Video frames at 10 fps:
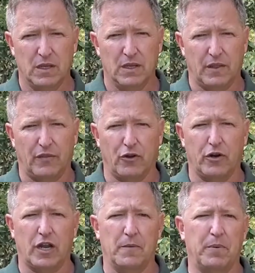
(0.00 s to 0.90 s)
Then there are
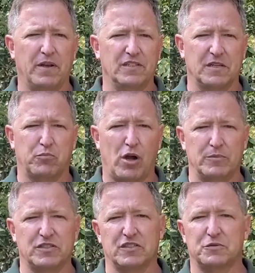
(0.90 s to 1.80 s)
companies that
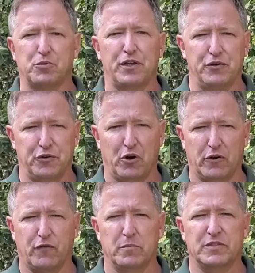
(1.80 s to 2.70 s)
promise to spray your
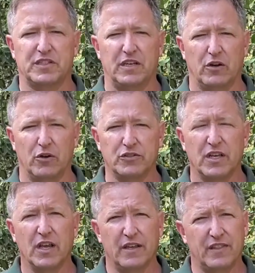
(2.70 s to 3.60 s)
yard for mosquitoes.
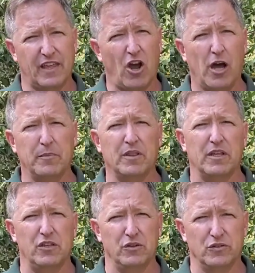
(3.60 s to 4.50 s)
They commonly
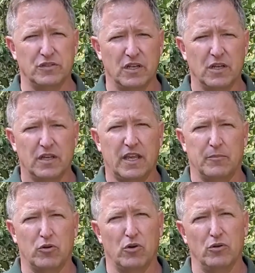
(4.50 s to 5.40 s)
use
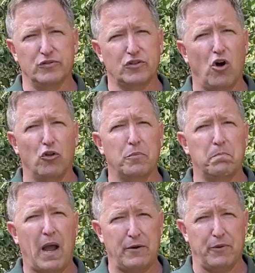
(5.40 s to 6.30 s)
chemicals called
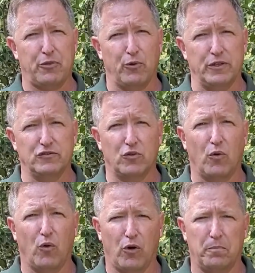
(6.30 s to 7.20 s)
pyrethroids
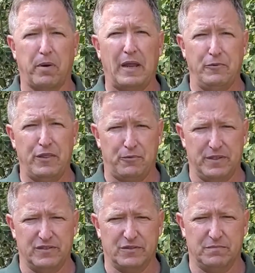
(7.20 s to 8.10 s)
or
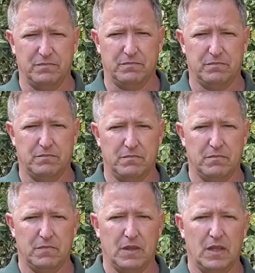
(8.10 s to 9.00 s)
pyrethrins.
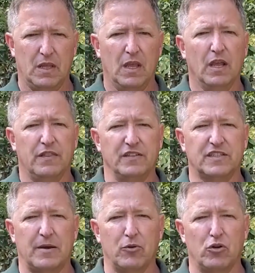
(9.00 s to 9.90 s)
These
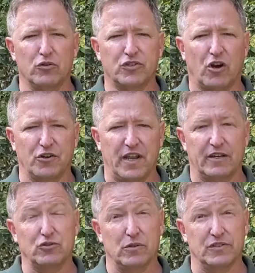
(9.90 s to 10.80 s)
chemicals are
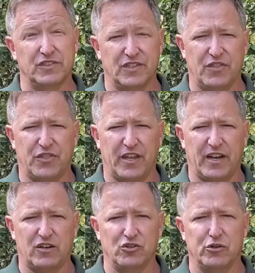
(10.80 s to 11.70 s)
natural and
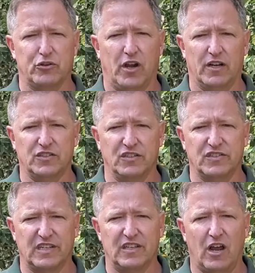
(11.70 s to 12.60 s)
synthetic neurotoxins
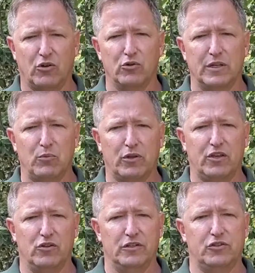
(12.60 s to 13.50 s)
that not only will
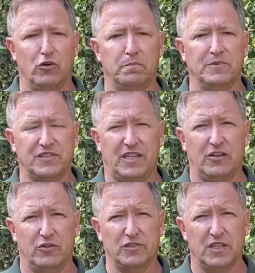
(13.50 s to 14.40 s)
kill adult
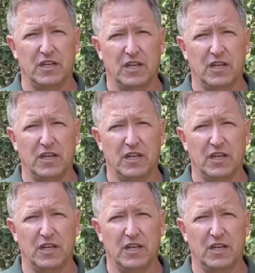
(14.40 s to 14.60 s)
mosquitoes,